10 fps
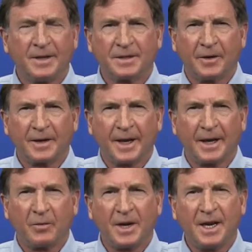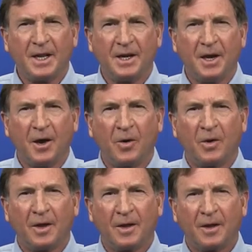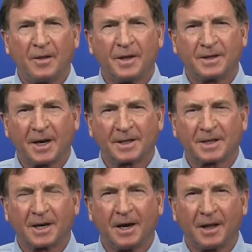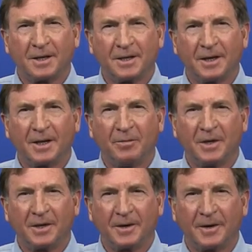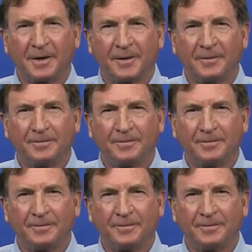So again, we need to know the toxicology of the material.